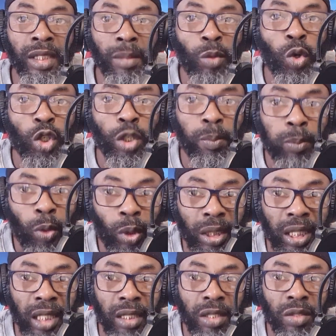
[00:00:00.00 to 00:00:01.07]
The most
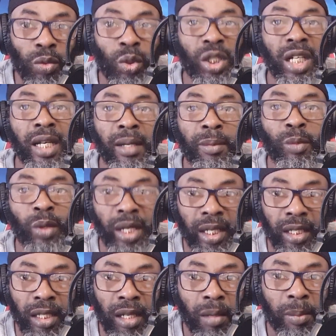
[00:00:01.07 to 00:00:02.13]
potent soldier them
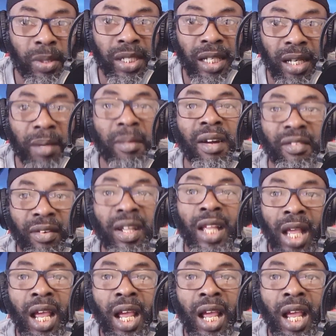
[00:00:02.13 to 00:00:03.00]
where the oppressor them have.